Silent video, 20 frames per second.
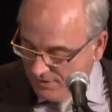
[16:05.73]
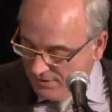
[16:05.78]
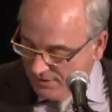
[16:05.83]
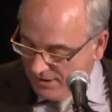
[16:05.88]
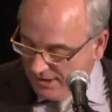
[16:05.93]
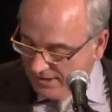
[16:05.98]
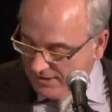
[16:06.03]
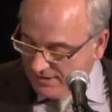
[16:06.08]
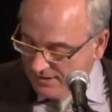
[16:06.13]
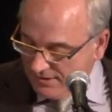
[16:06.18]

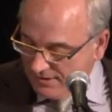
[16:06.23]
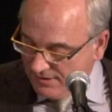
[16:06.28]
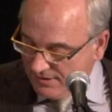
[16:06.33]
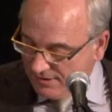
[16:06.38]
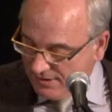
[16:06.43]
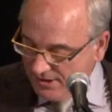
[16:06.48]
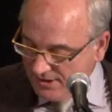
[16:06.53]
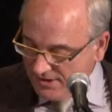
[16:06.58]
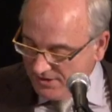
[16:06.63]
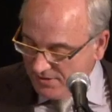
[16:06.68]
that
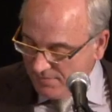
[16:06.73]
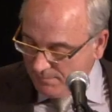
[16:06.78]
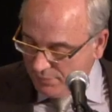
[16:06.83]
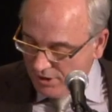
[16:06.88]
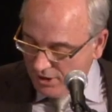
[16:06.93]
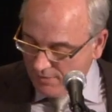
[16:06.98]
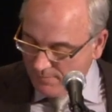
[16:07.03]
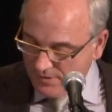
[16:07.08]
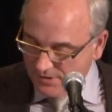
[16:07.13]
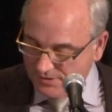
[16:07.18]
these
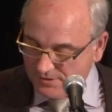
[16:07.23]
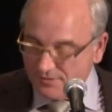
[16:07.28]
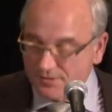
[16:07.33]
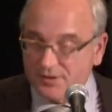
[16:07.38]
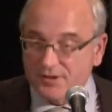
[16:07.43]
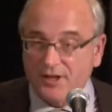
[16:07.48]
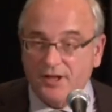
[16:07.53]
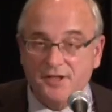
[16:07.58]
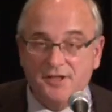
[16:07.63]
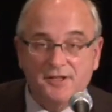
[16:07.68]
impairments are
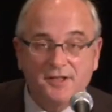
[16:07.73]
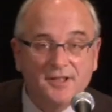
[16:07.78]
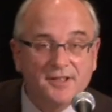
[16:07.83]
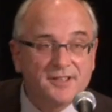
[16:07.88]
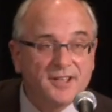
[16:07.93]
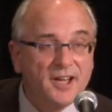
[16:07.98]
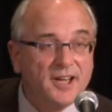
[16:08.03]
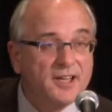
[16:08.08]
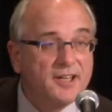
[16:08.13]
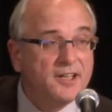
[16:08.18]
such
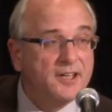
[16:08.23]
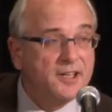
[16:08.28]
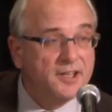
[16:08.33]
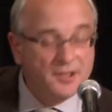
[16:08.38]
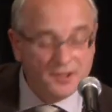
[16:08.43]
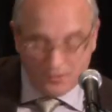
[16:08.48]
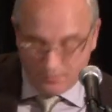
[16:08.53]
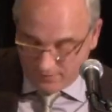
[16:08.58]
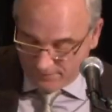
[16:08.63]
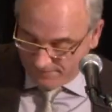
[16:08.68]
that taking
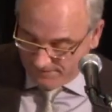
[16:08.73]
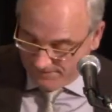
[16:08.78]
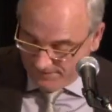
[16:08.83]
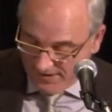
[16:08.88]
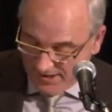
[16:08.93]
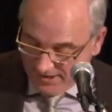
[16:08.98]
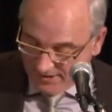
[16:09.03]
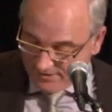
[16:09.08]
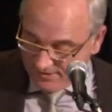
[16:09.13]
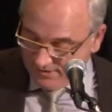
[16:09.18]
into
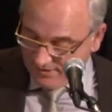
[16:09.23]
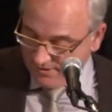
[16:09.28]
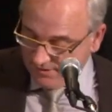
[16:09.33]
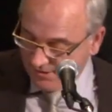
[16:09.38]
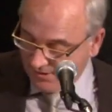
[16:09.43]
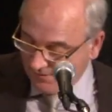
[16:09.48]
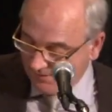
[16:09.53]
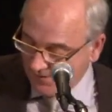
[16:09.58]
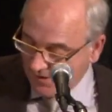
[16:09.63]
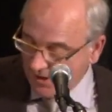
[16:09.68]
effect
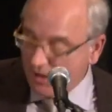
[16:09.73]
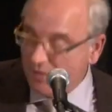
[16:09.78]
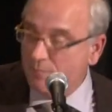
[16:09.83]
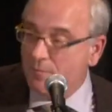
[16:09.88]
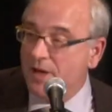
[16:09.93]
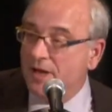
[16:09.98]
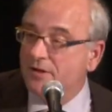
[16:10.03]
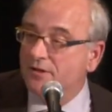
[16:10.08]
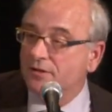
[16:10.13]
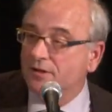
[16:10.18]
the
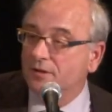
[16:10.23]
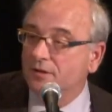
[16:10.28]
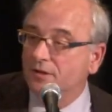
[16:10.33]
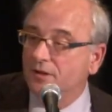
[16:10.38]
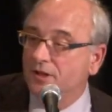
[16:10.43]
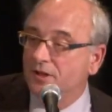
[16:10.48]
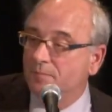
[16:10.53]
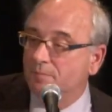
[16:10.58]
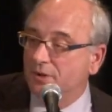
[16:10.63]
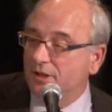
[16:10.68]

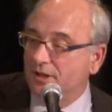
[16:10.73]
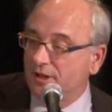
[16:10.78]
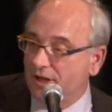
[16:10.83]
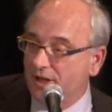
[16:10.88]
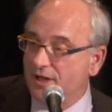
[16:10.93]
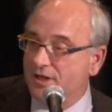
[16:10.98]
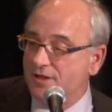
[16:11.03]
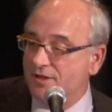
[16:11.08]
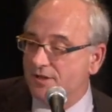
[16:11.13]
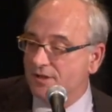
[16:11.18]
developmental
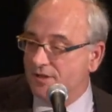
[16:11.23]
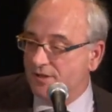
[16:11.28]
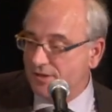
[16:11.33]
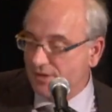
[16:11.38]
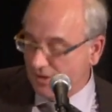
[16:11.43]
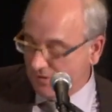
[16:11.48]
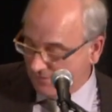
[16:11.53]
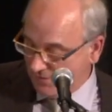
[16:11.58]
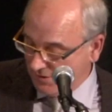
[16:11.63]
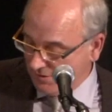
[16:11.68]

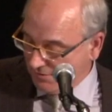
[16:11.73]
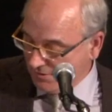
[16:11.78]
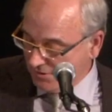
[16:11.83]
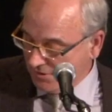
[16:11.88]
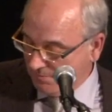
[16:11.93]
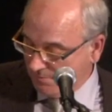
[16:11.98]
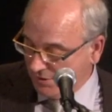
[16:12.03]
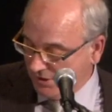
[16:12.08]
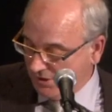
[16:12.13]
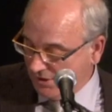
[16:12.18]
implications of the
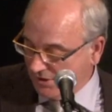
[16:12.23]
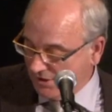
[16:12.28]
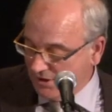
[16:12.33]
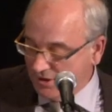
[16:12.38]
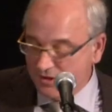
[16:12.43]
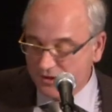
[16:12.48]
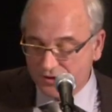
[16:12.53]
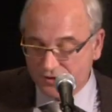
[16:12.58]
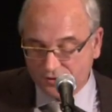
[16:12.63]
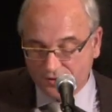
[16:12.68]
orthopedic
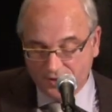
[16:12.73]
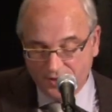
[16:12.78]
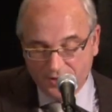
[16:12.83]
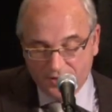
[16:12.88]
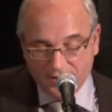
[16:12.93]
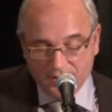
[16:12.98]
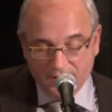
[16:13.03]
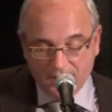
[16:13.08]
injury